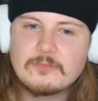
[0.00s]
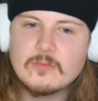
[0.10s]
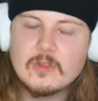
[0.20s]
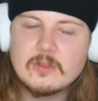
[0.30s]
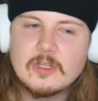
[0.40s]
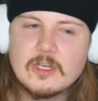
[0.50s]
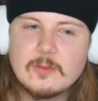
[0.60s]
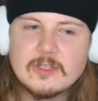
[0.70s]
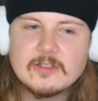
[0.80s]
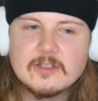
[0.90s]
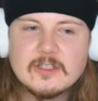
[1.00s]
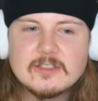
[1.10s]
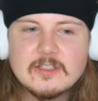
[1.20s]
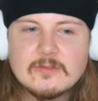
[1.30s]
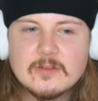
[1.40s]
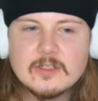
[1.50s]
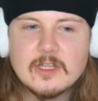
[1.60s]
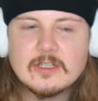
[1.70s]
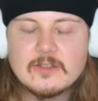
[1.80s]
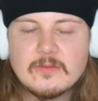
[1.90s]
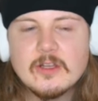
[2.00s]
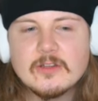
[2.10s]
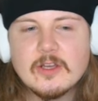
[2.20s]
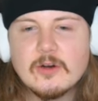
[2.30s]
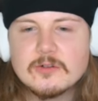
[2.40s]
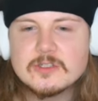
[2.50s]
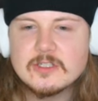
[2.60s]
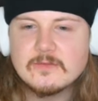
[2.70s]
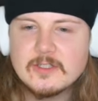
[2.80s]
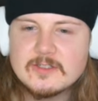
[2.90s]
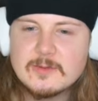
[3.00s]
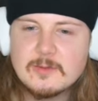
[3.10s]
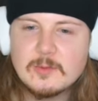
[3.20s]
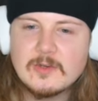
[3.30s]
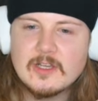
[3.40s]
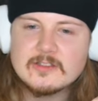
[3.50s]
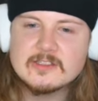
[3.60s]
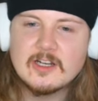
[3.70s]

Yeah, but it's different. Like the OG Finnish people were like Sami